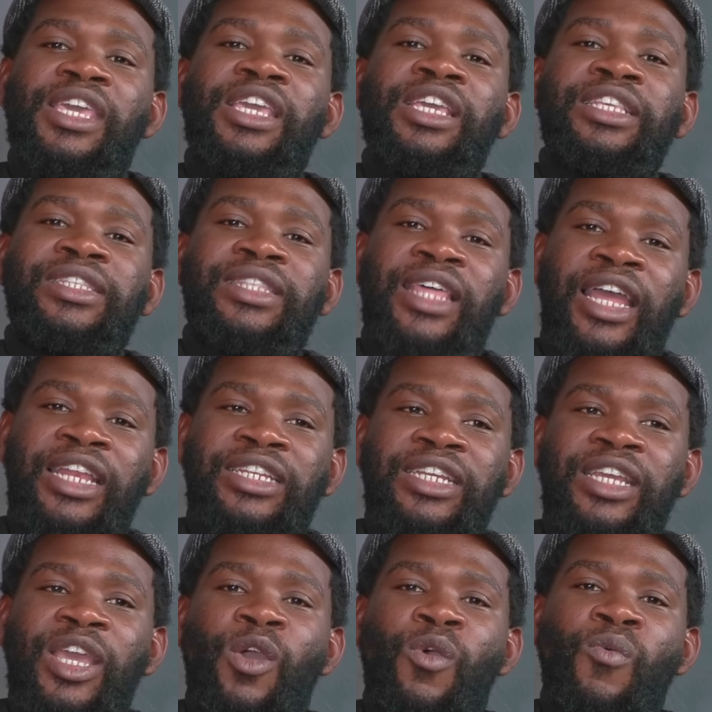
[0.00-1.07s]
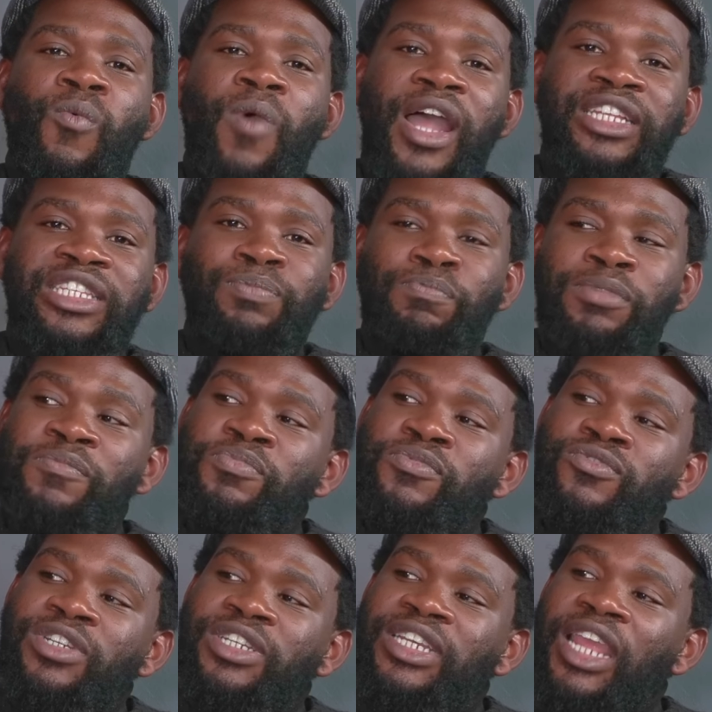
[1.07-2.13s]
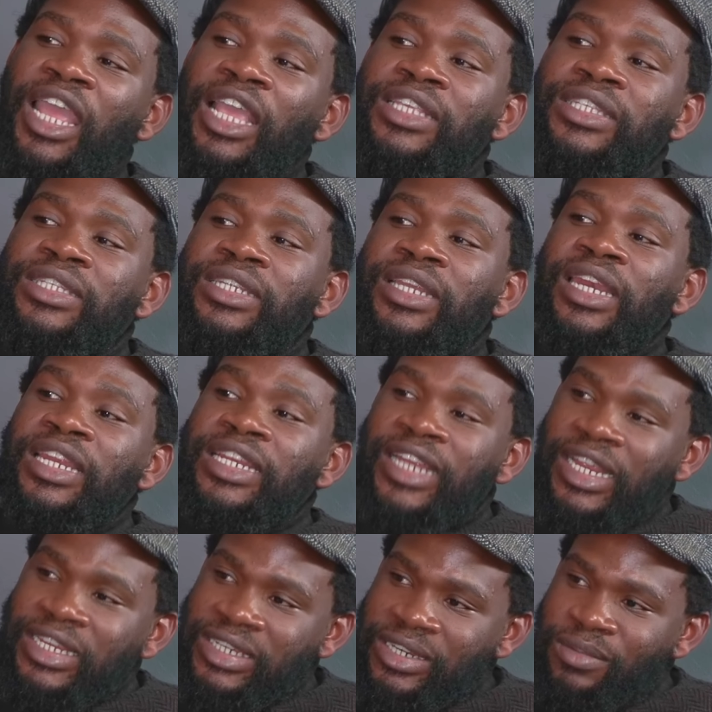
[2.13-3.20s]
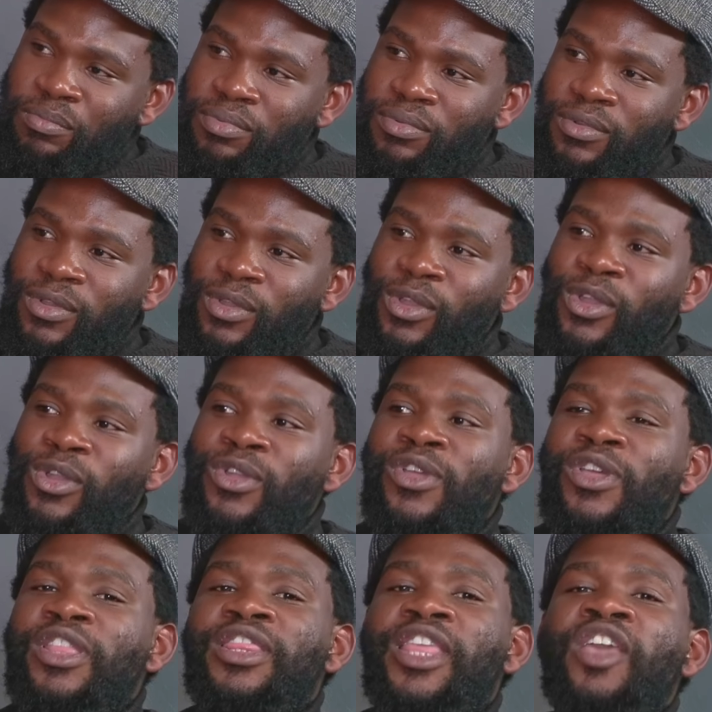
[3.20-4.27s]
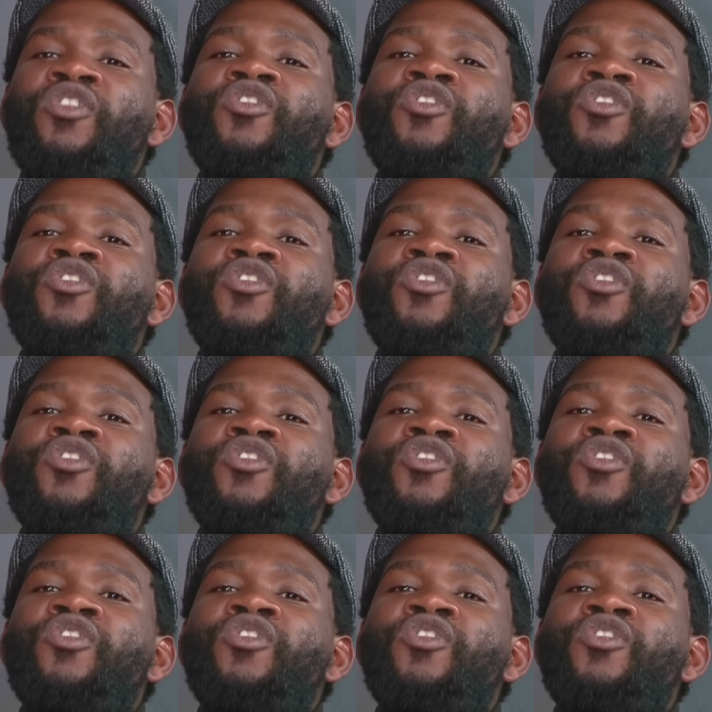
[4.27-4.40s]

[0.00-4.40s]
is that once people taste leadership, they